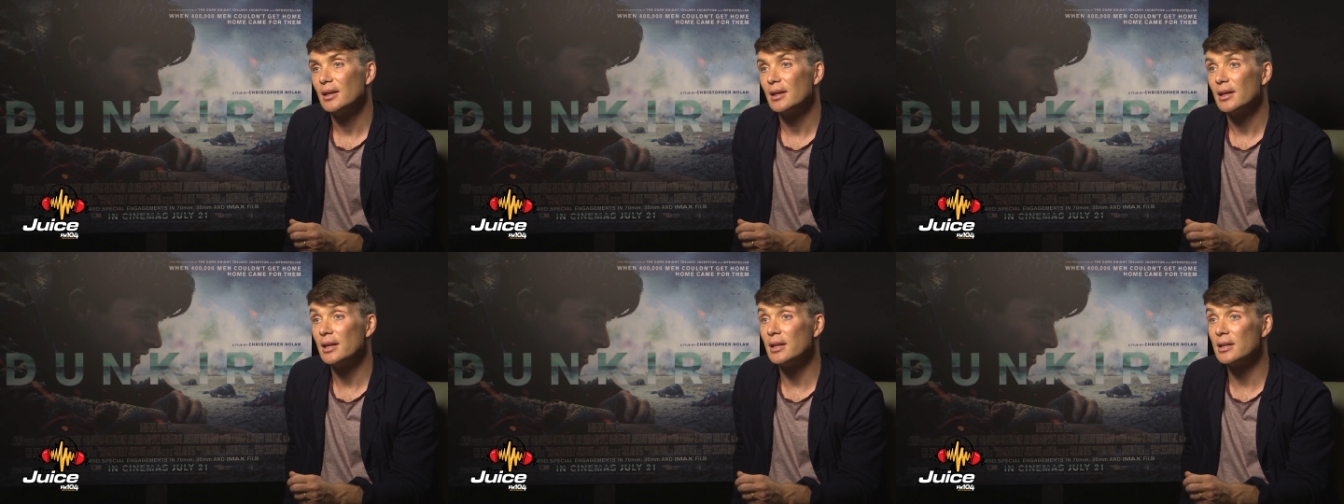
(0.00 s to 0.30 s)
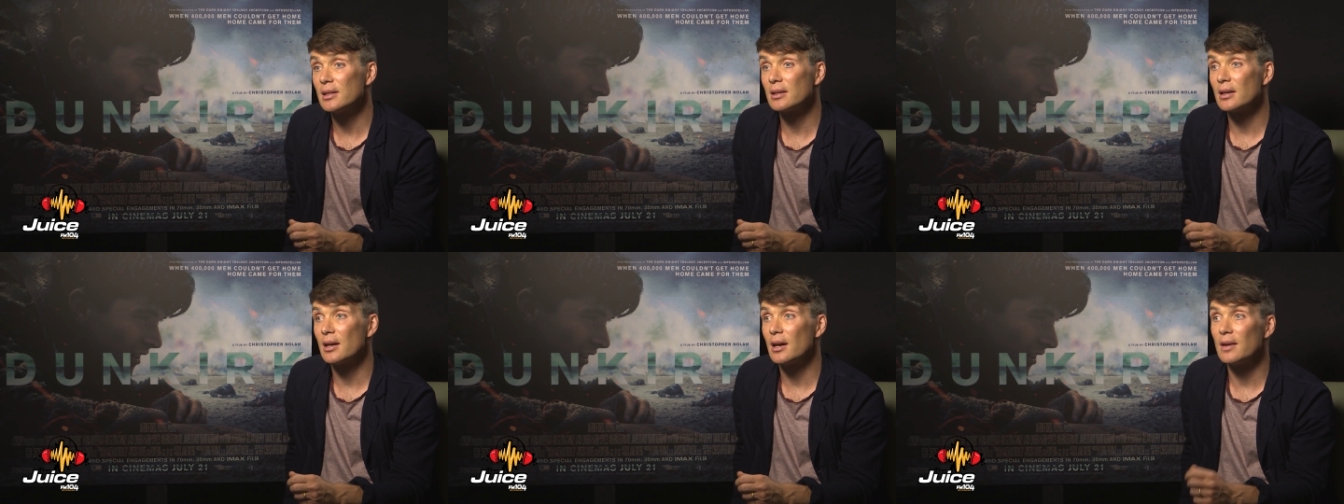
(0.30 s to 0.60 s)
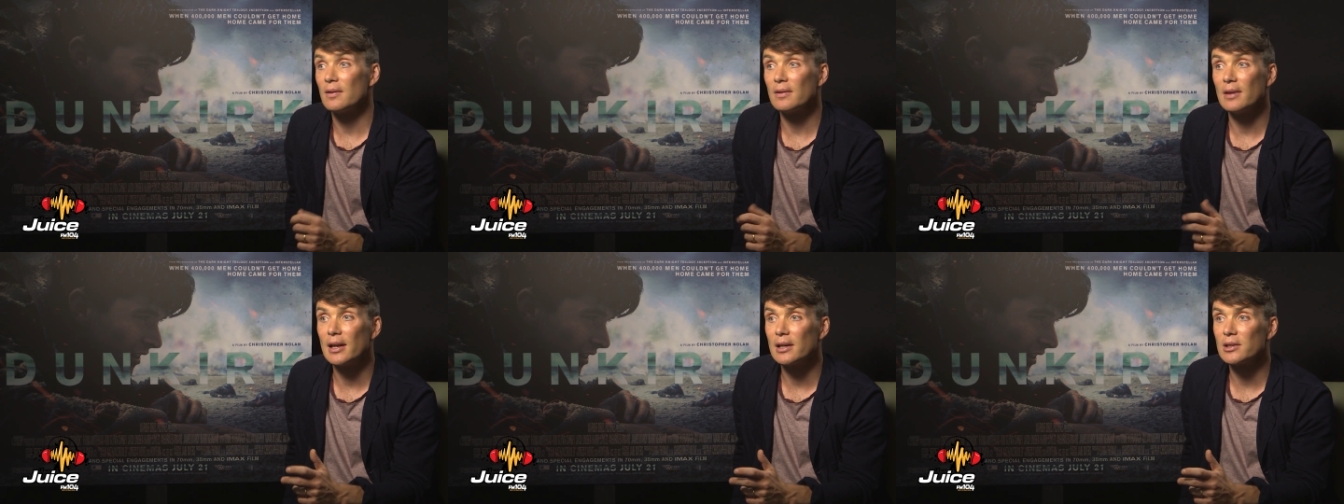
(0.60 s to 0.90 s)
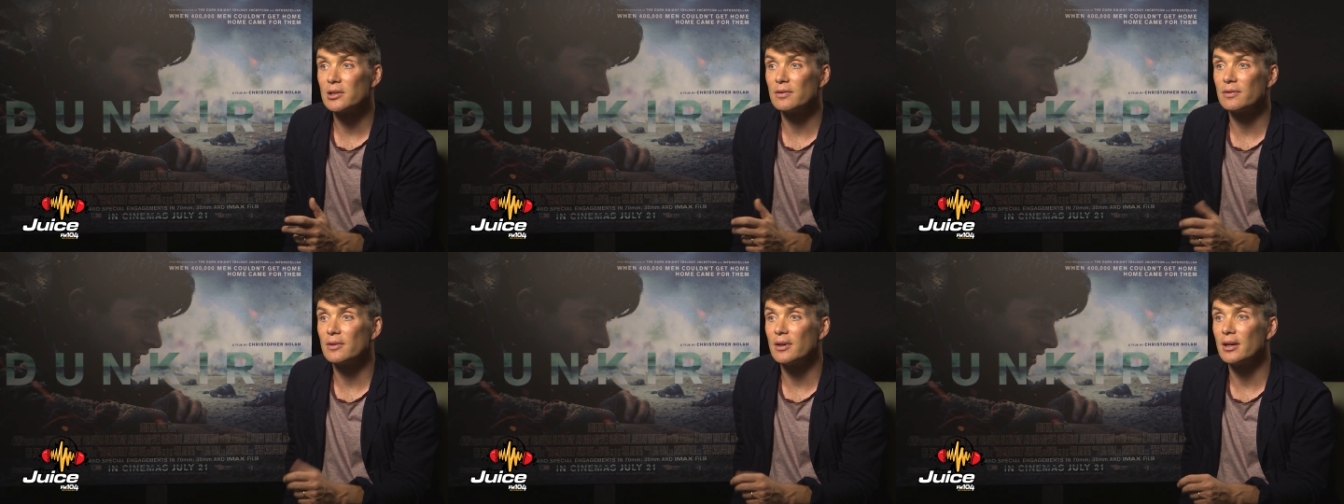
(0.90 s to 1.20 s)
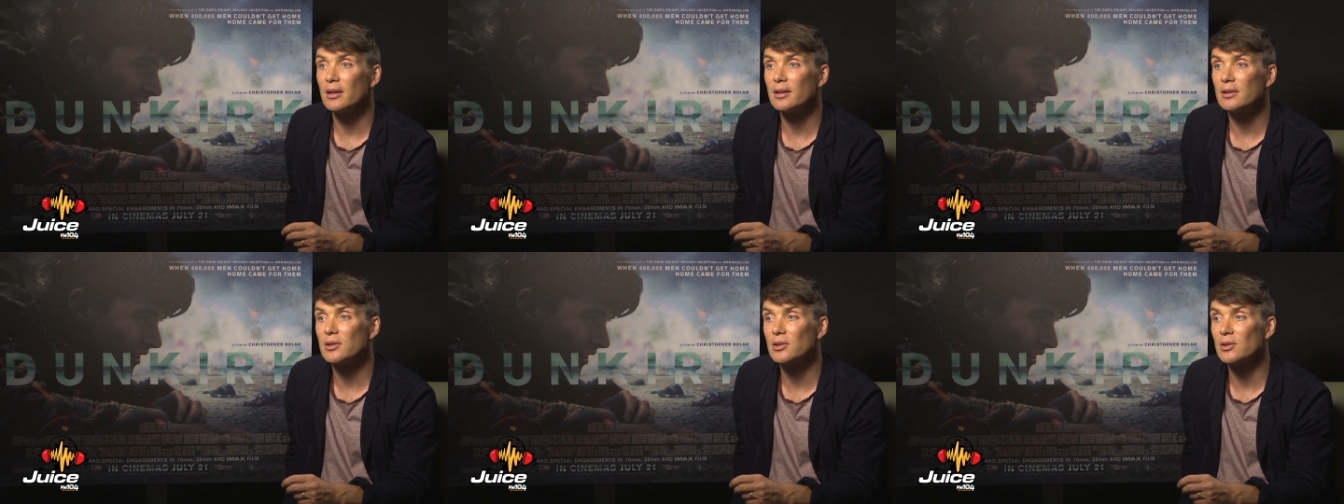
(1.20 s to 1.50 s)
he's kind of
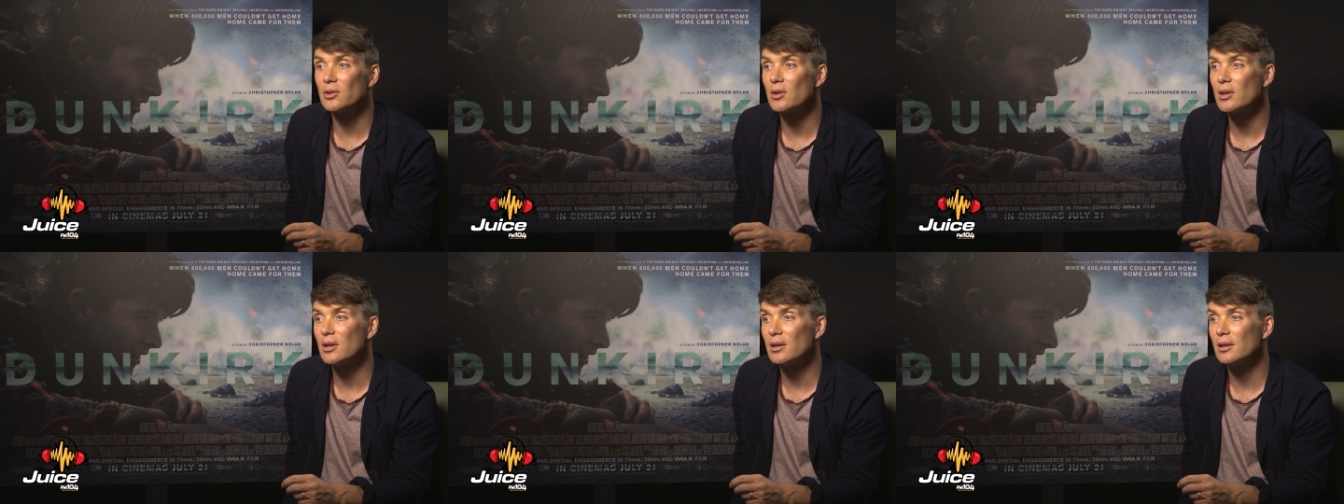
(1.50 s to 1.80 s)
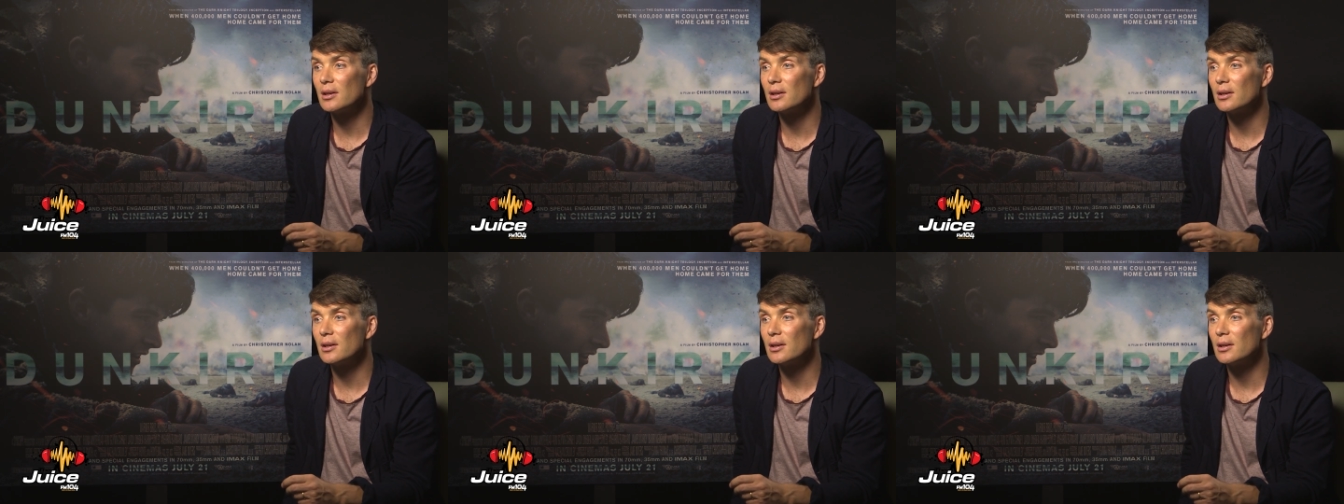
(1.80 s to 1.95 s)
electrifying on screen.